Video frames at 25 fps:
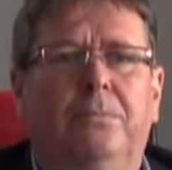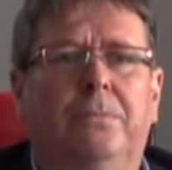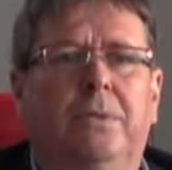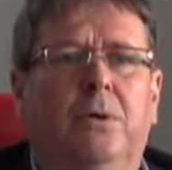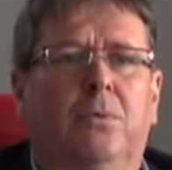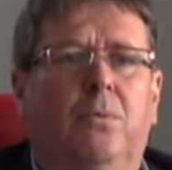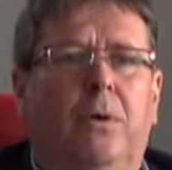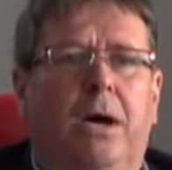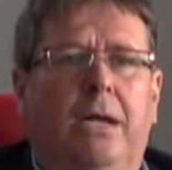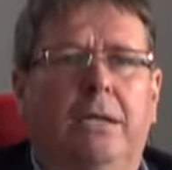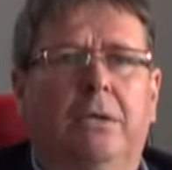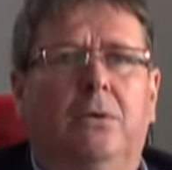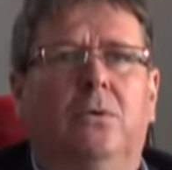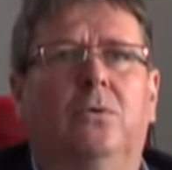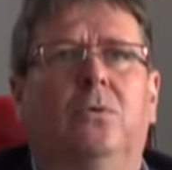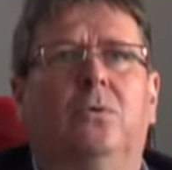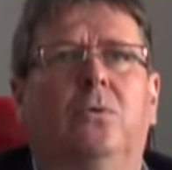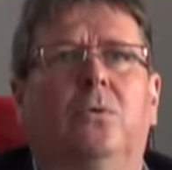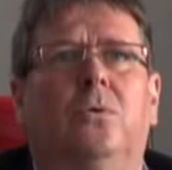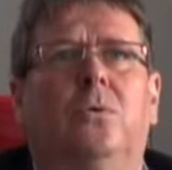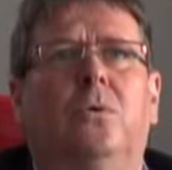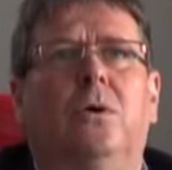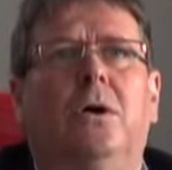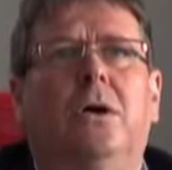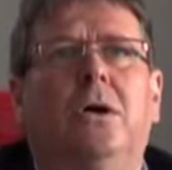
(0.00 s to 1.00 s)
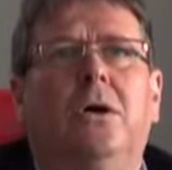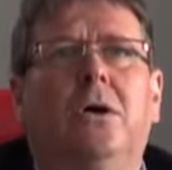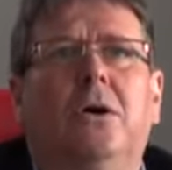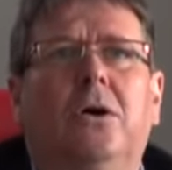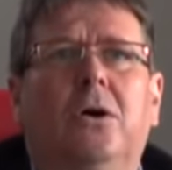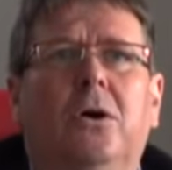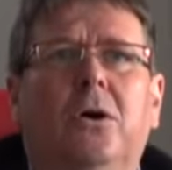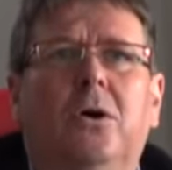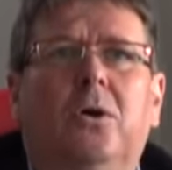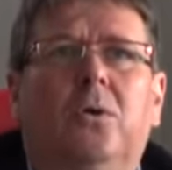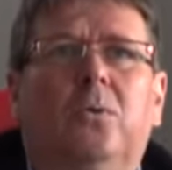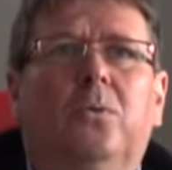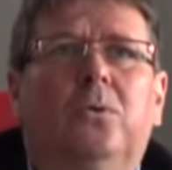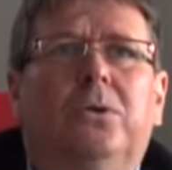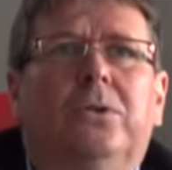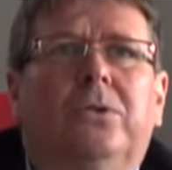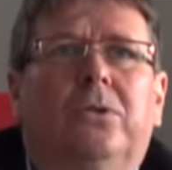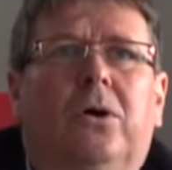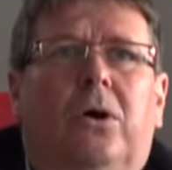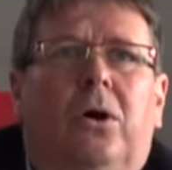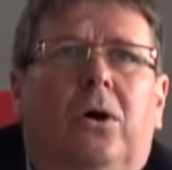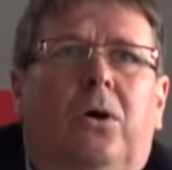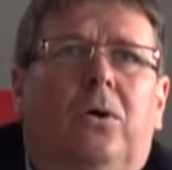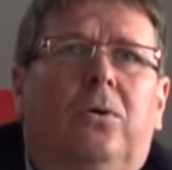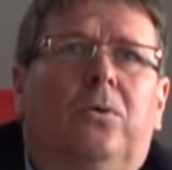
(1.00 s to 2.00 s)
one who would
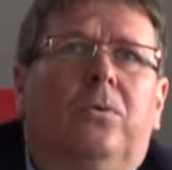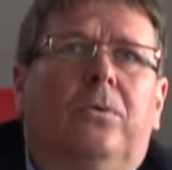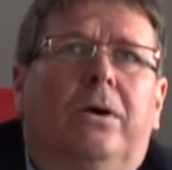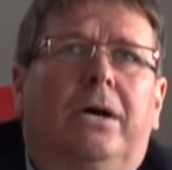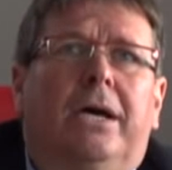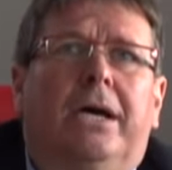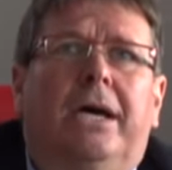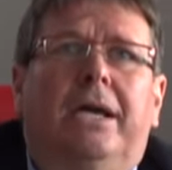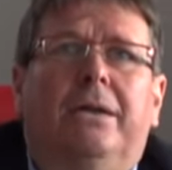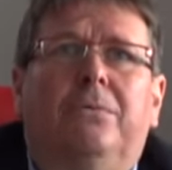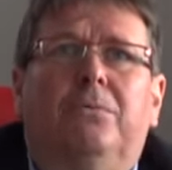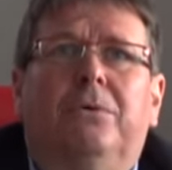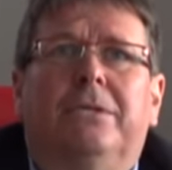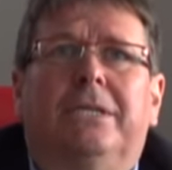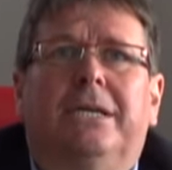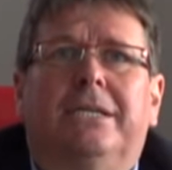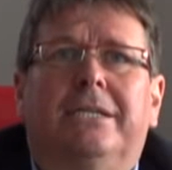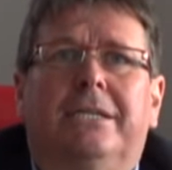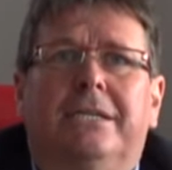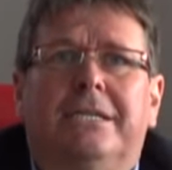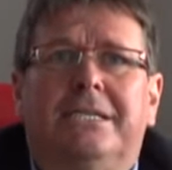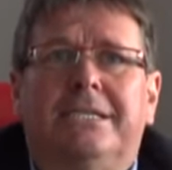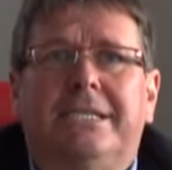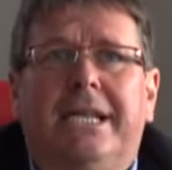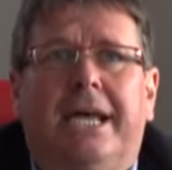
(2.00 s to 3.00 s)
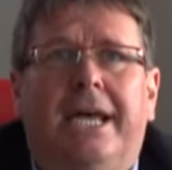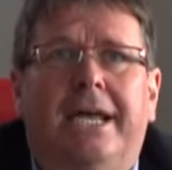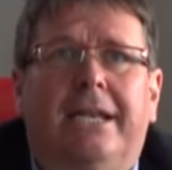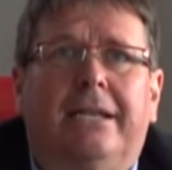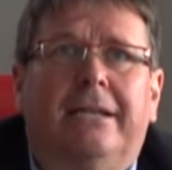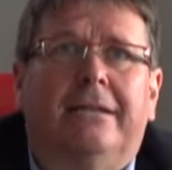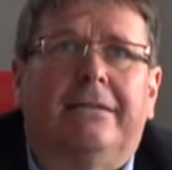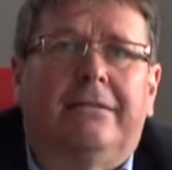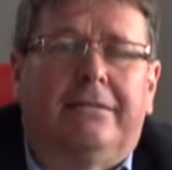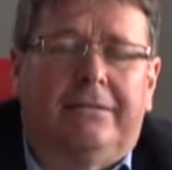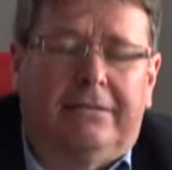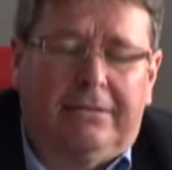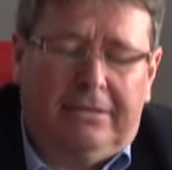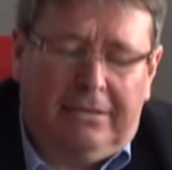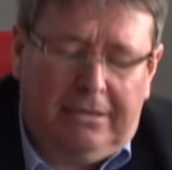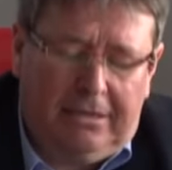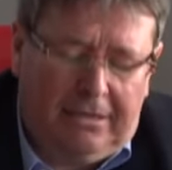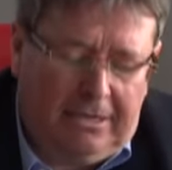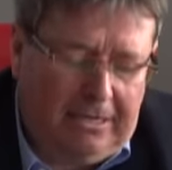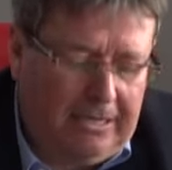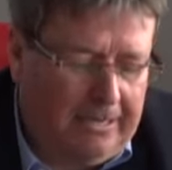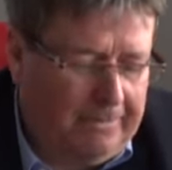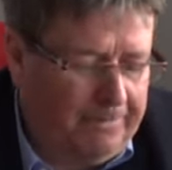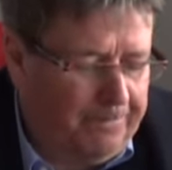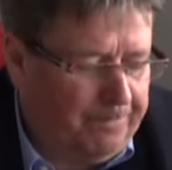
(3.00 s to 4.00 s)
know and would understand
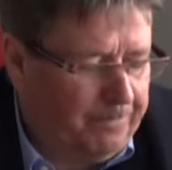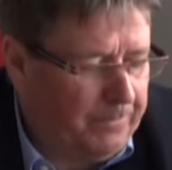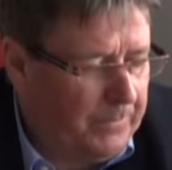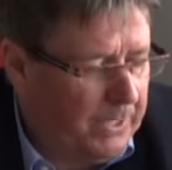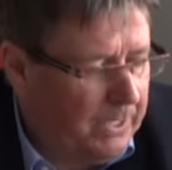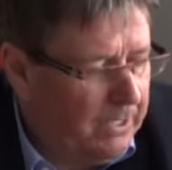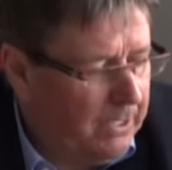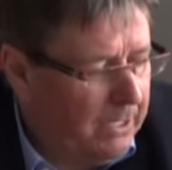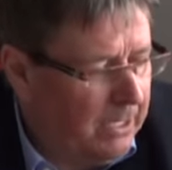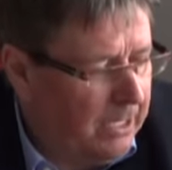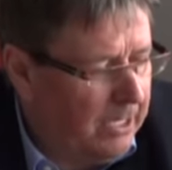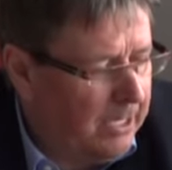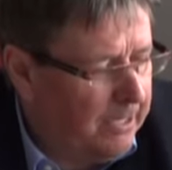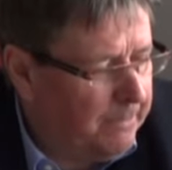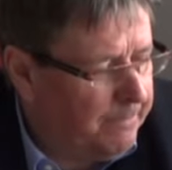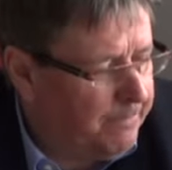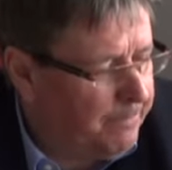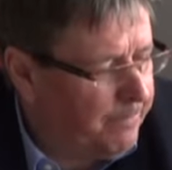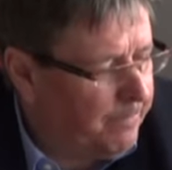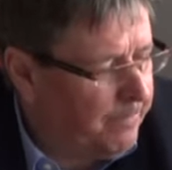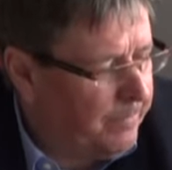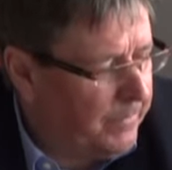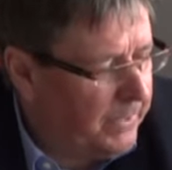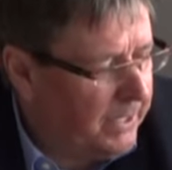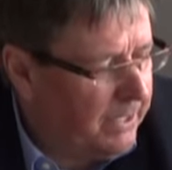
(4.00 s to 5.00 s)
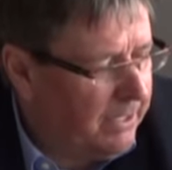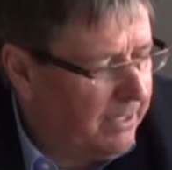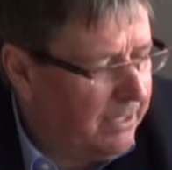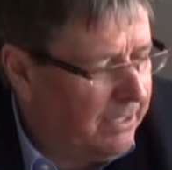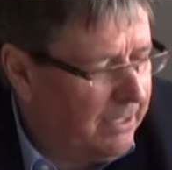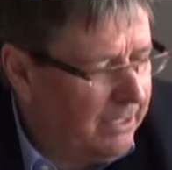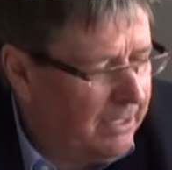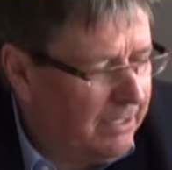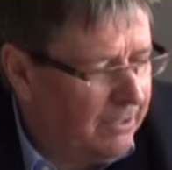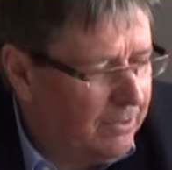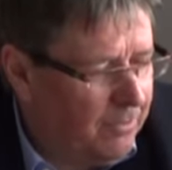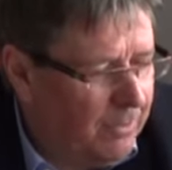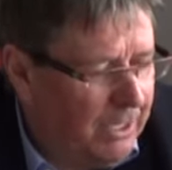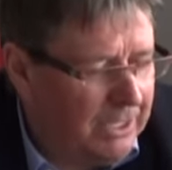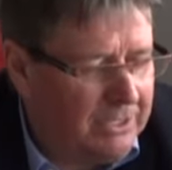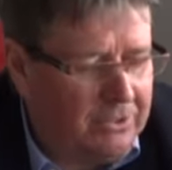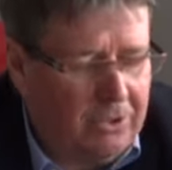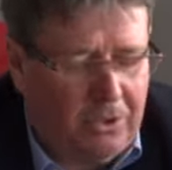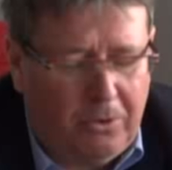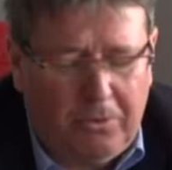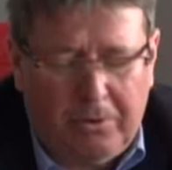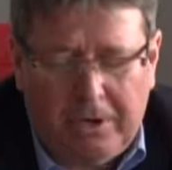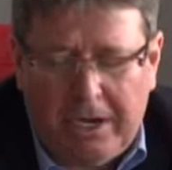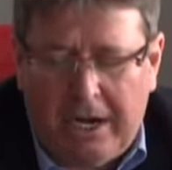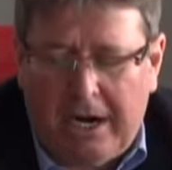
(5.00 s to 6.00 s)
what
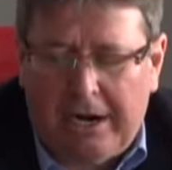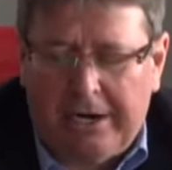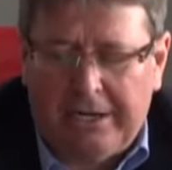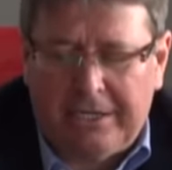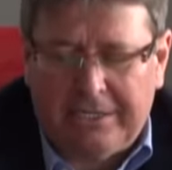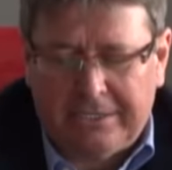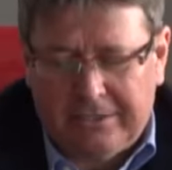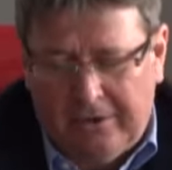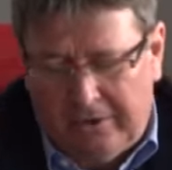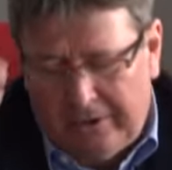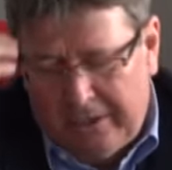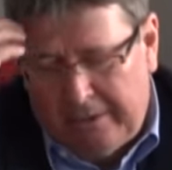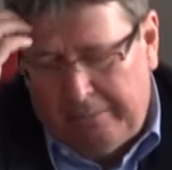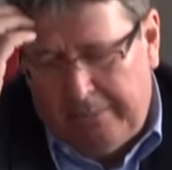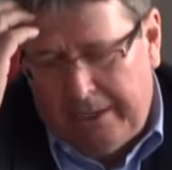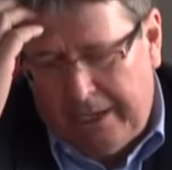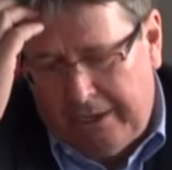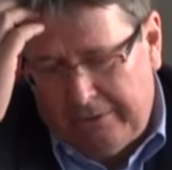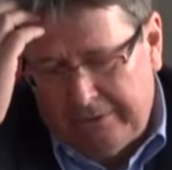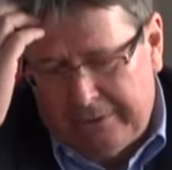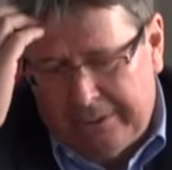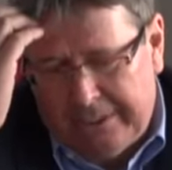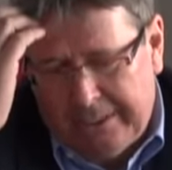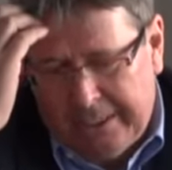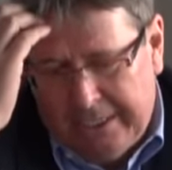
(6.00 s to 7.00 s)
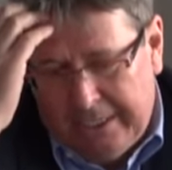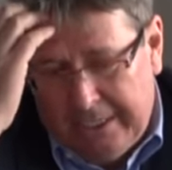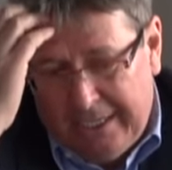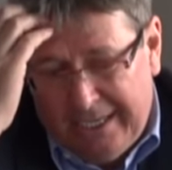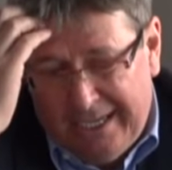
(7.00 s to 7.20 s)
OER is all about,